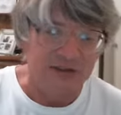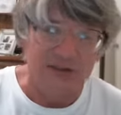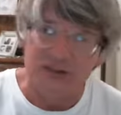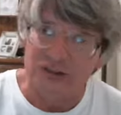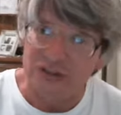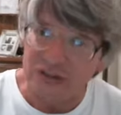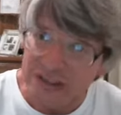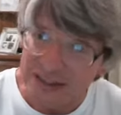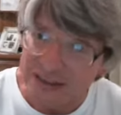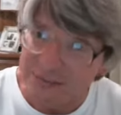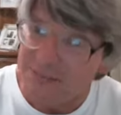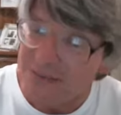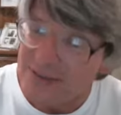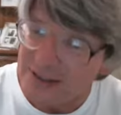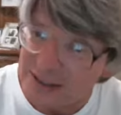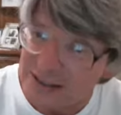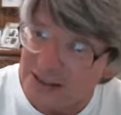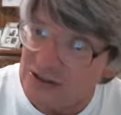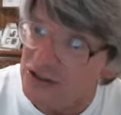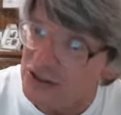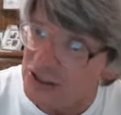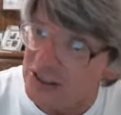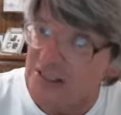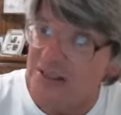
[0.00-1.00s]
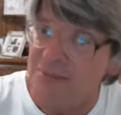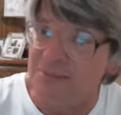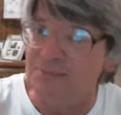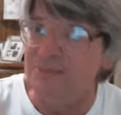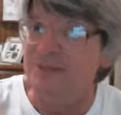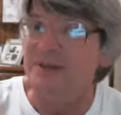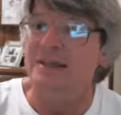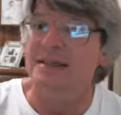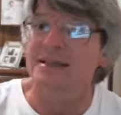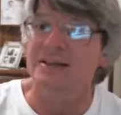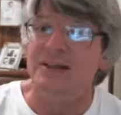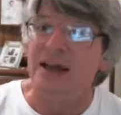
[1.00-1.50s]

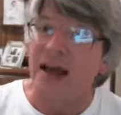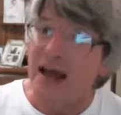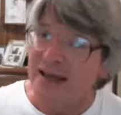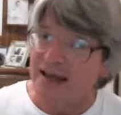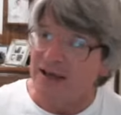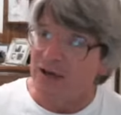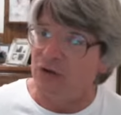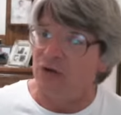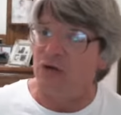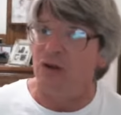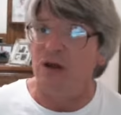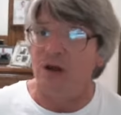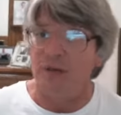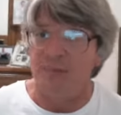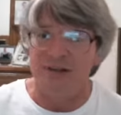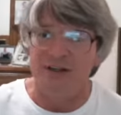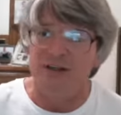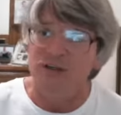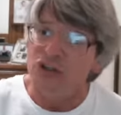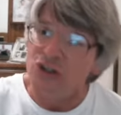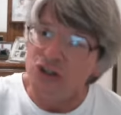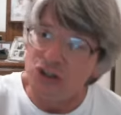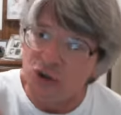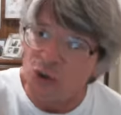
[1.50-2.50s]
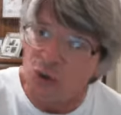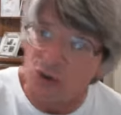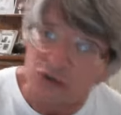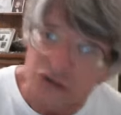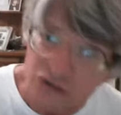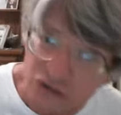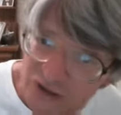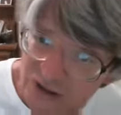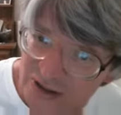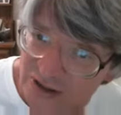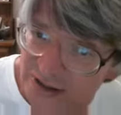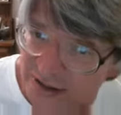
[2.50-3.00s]
CBGB nightclub in New York
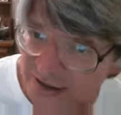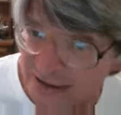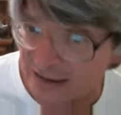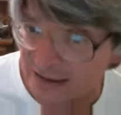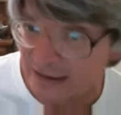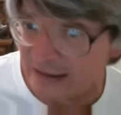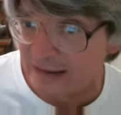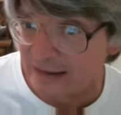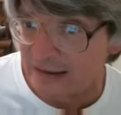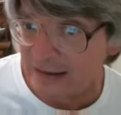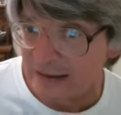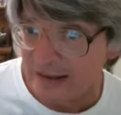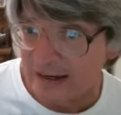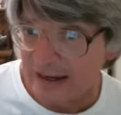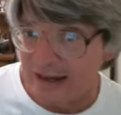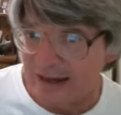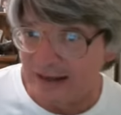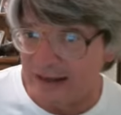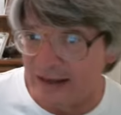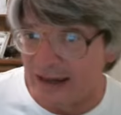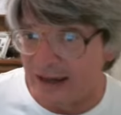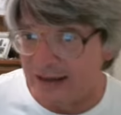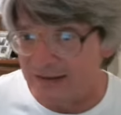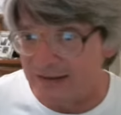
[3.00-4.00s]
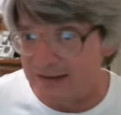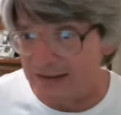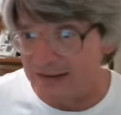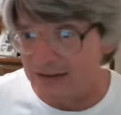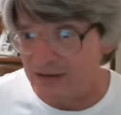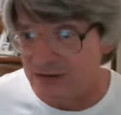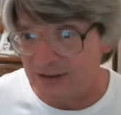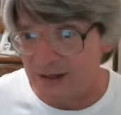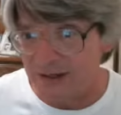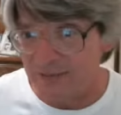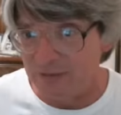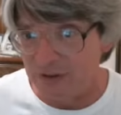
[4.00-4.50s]
City in
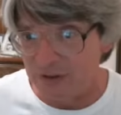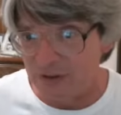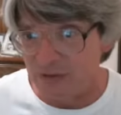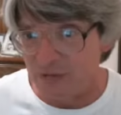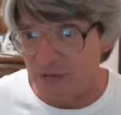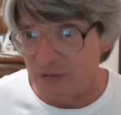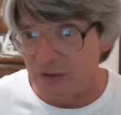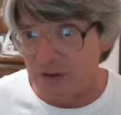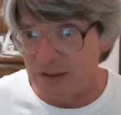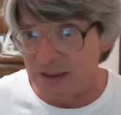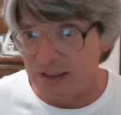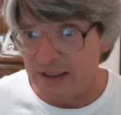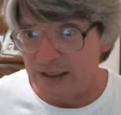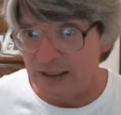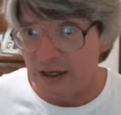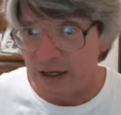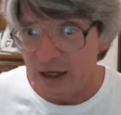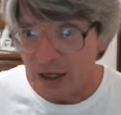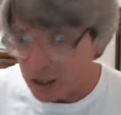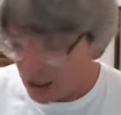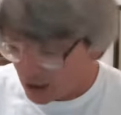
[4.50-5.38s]
1973.